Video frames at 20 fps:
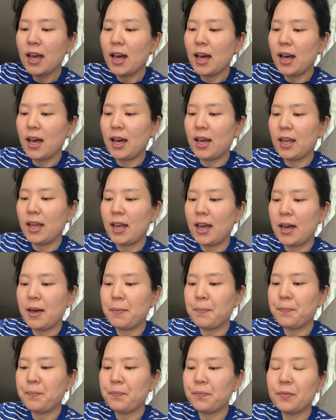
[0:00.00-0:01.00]

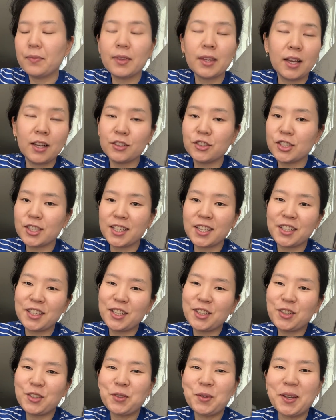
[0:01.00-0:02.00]
I'll just
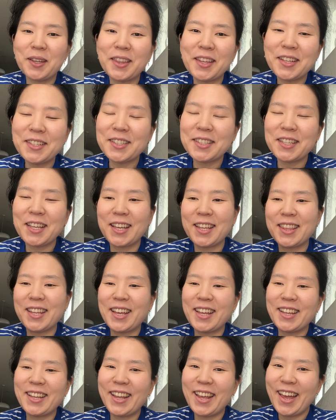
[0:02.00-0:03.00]
continue doing this, and
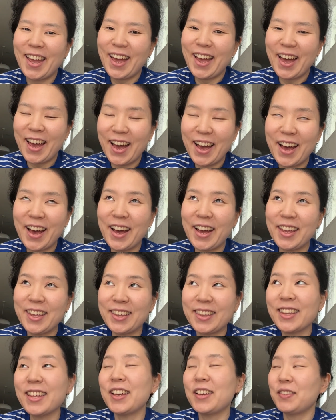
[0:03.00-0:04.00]
then I
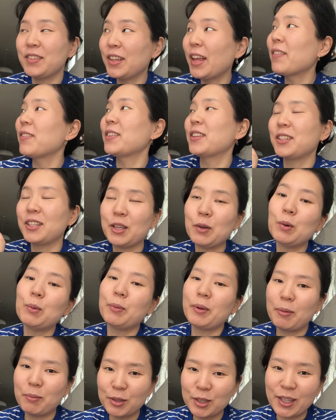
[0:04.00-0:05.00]
definitely will
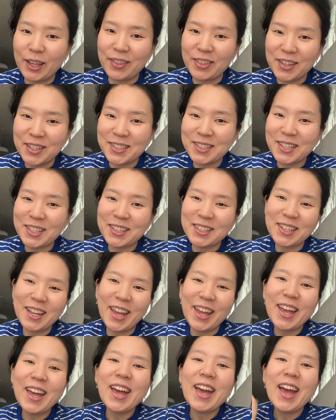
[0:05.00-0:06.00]
be able to get this done
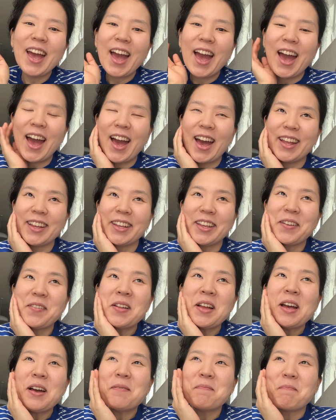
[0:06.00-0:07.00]
today. And
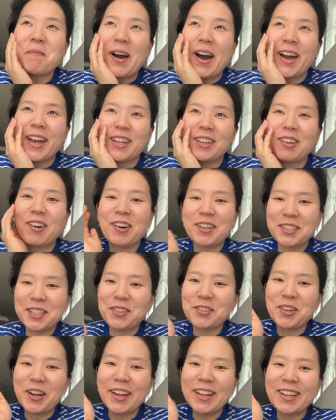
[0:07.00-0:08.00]
my toxic
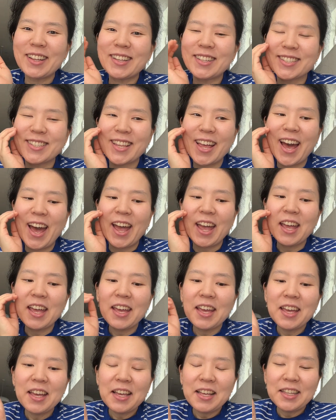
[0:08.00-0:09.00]
trait is that
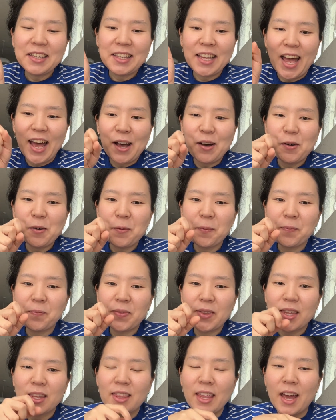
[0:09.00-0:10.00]
now
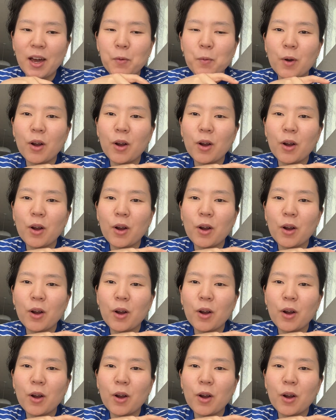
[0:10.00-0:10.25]
that